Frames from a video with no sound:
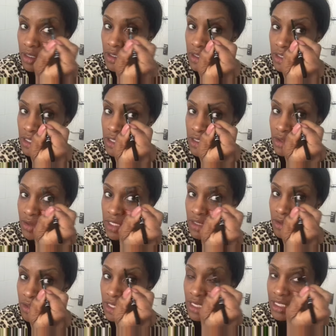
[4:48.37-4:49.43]
I think it's always a
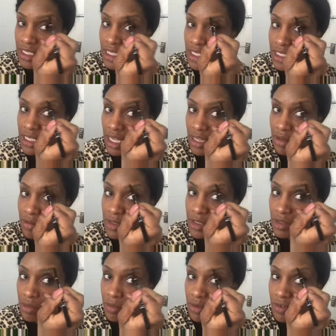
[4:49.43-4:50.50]
good idea to get them
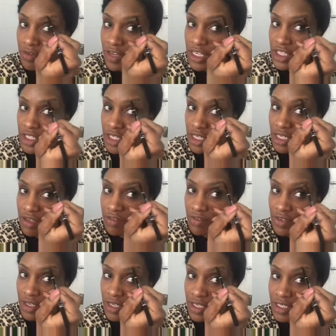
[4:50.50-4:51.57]
done professionally
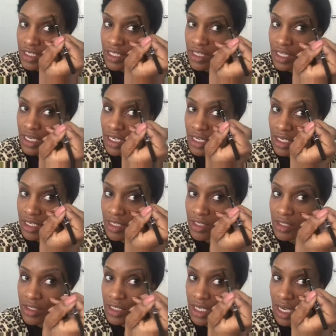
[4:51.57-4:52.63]
first, and then you can
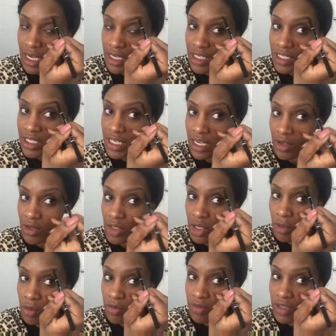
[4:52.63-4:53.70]
just kind of stay on
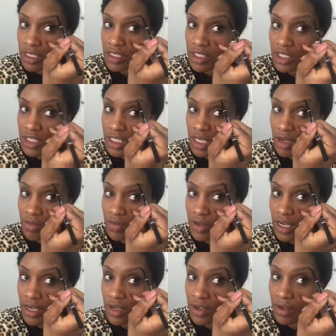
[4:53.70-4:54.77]
top of things yourself
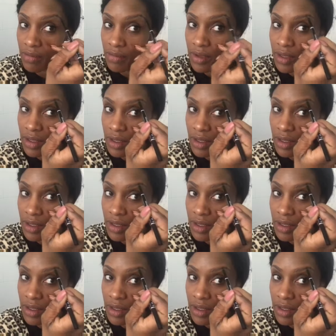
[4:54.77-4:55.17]
at home,